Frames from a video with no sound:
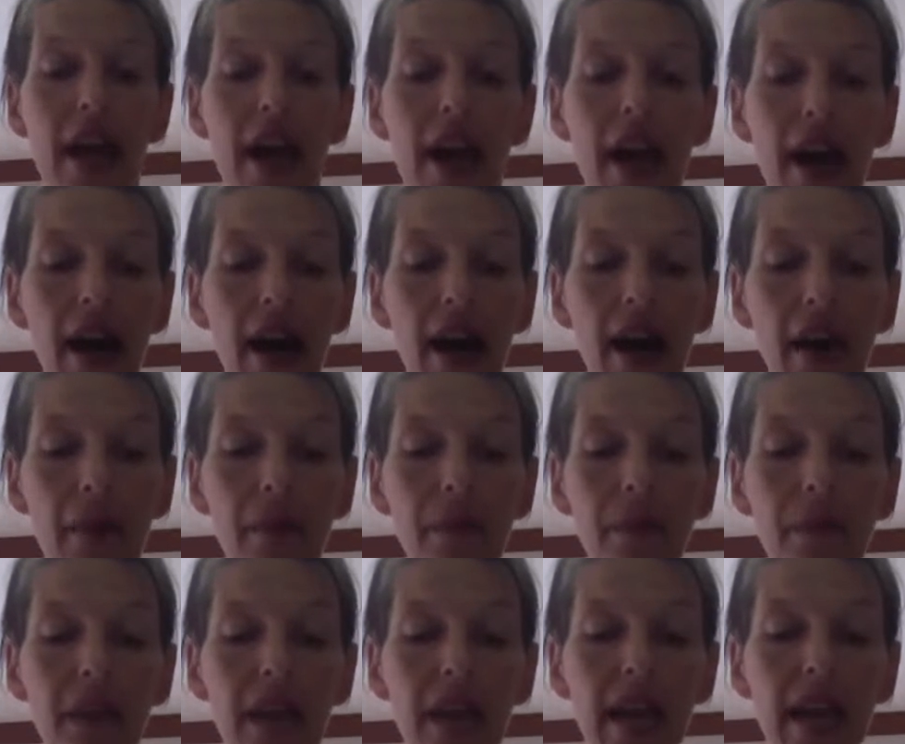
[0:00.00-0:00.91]

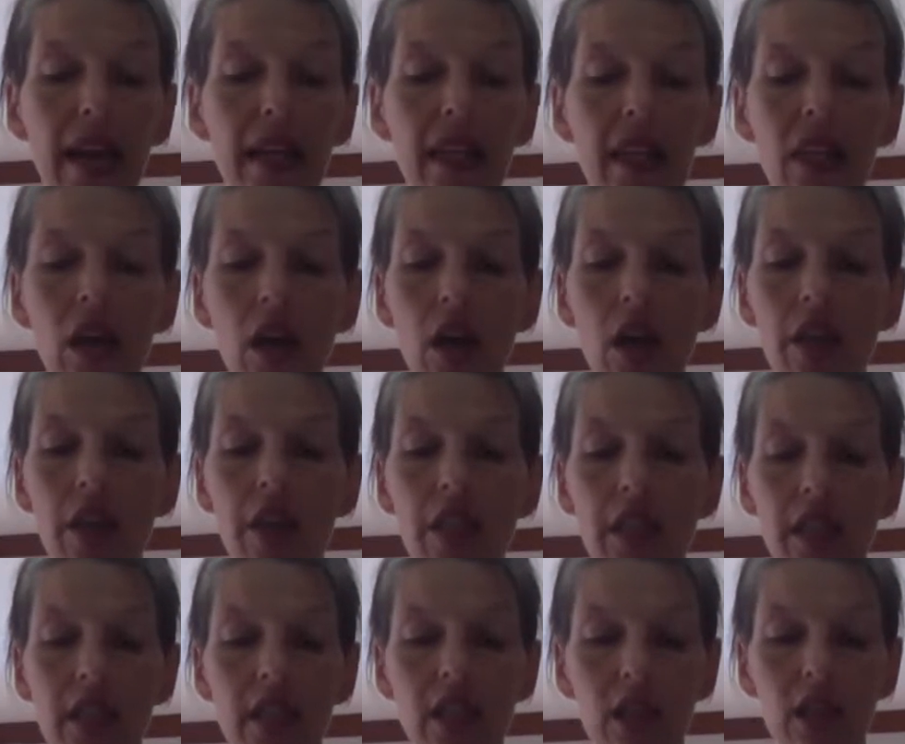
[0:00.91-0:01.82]

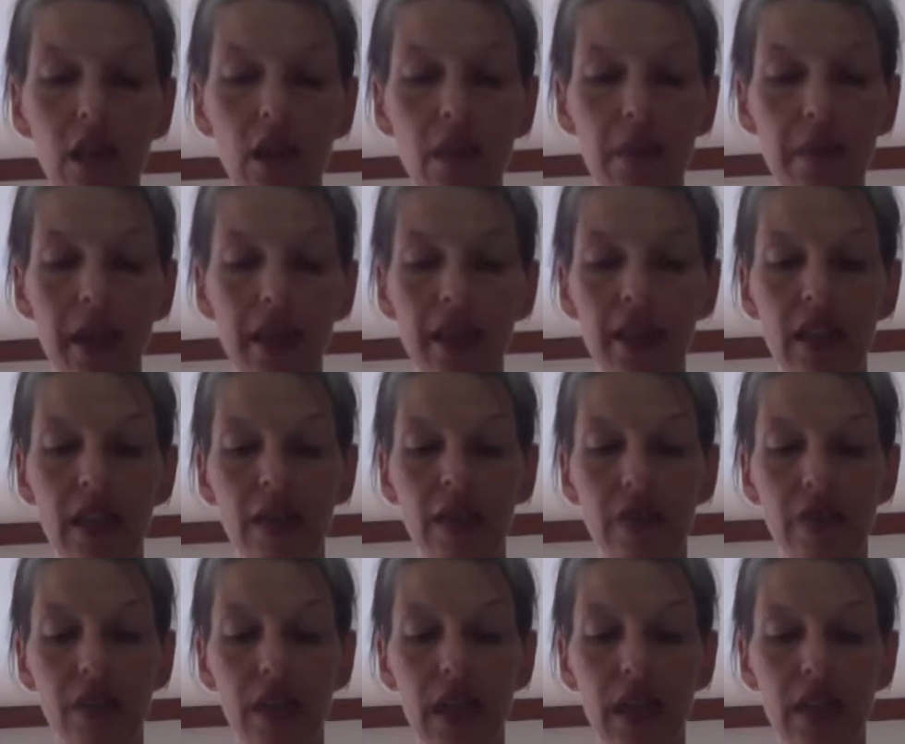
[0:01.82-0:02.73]
Antioxidants are amazing
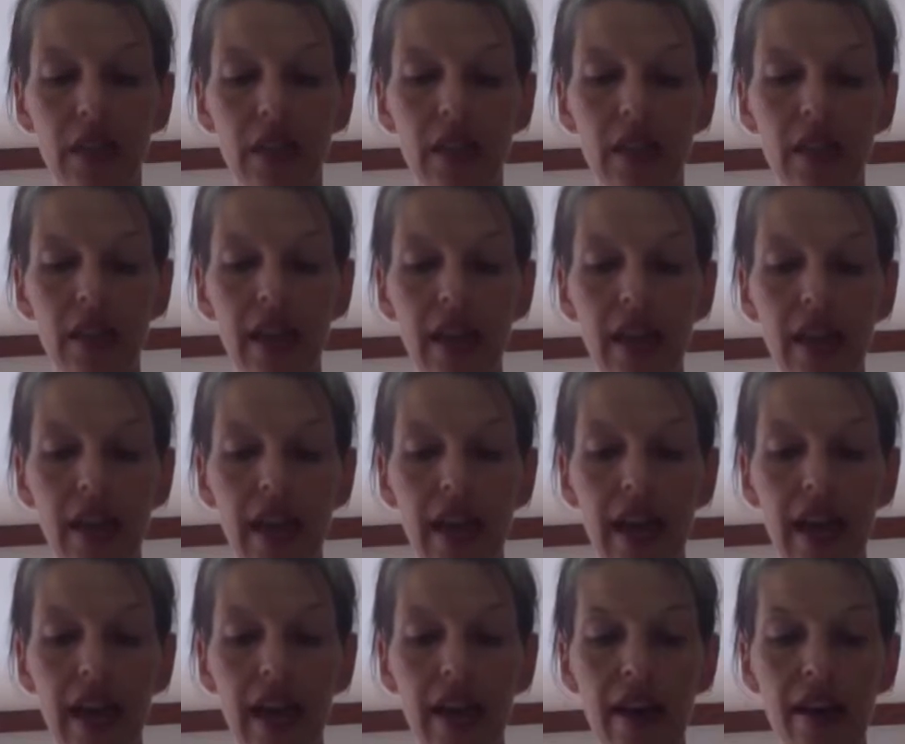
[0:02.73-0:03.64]
for us. They
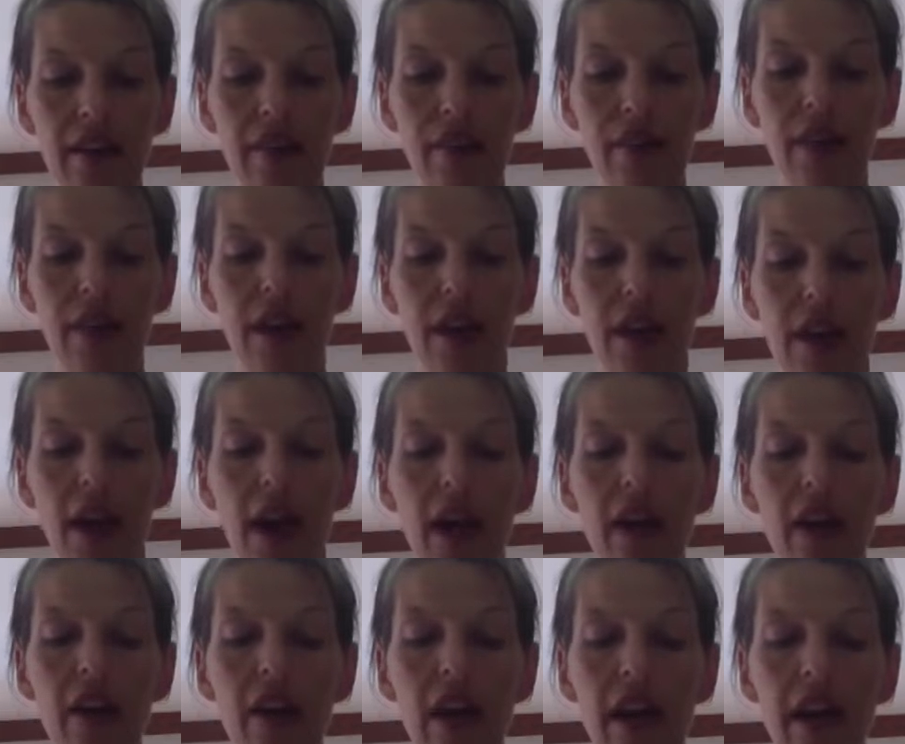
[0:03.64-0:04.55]
have
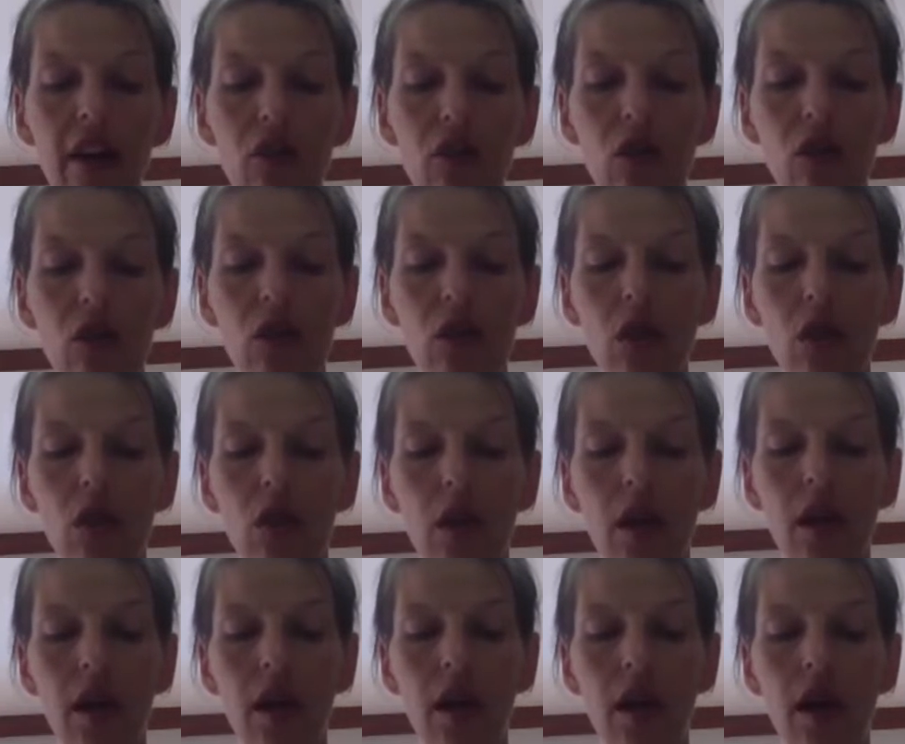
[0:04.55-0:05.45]
a
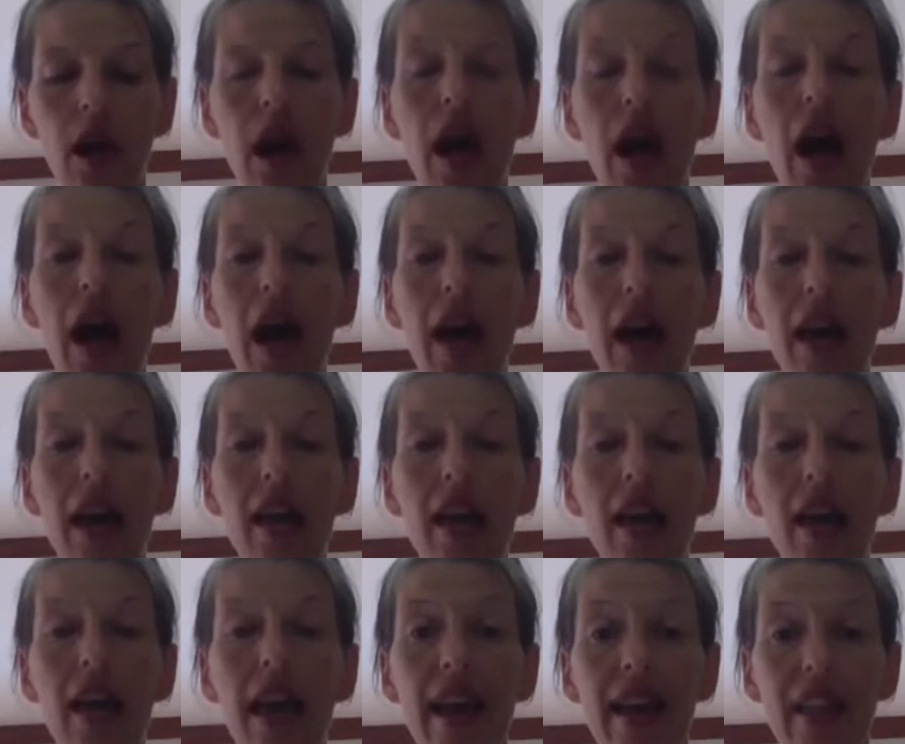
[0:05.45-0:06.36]
natural high
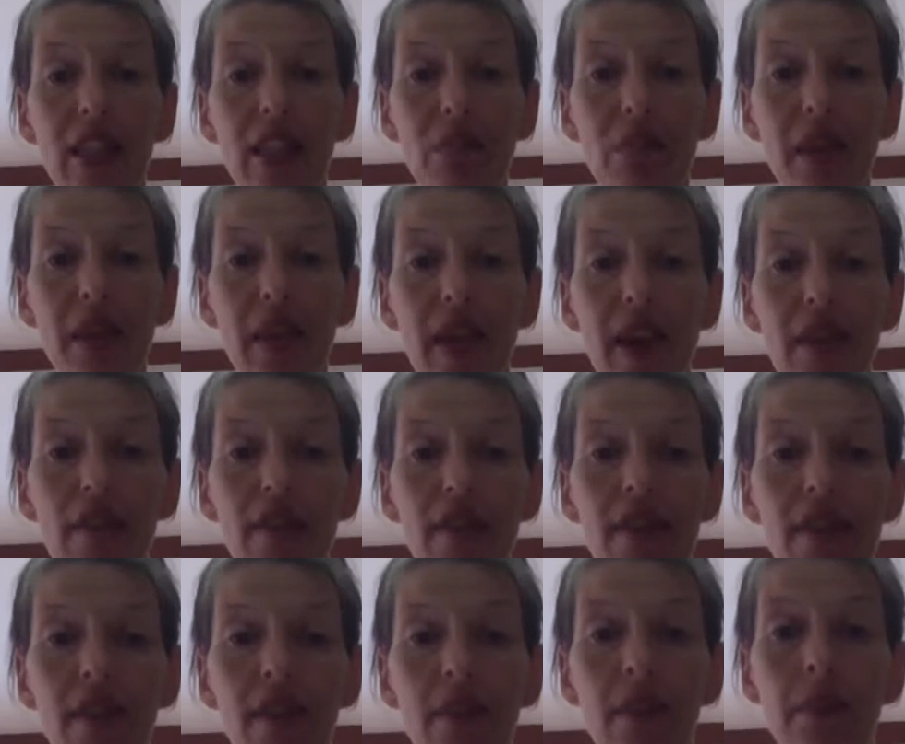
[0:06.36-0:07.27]
SPF
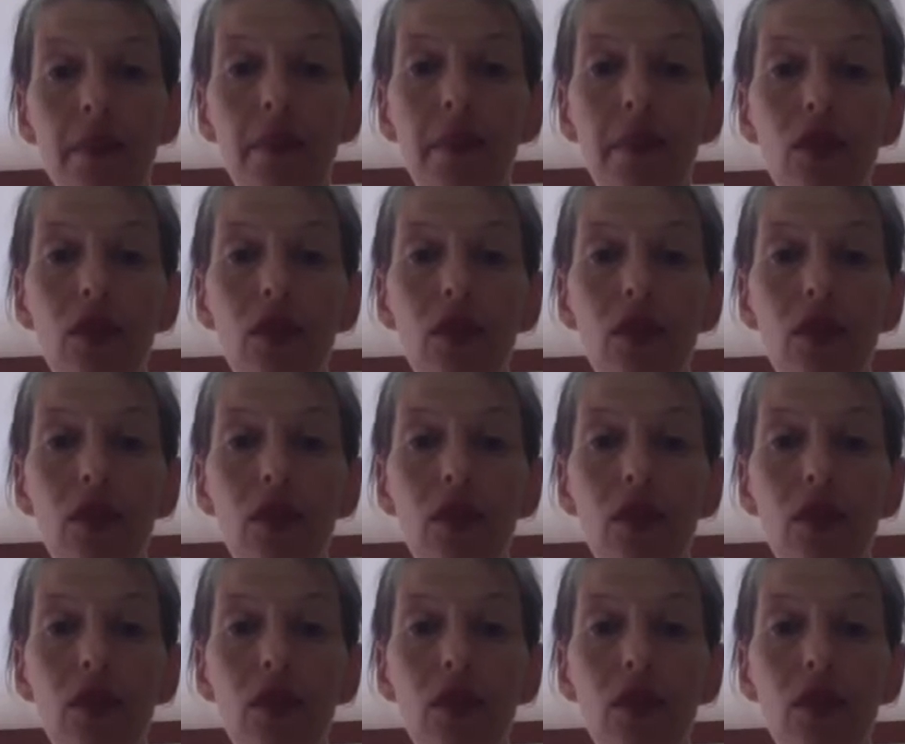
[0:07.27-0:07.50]
in them.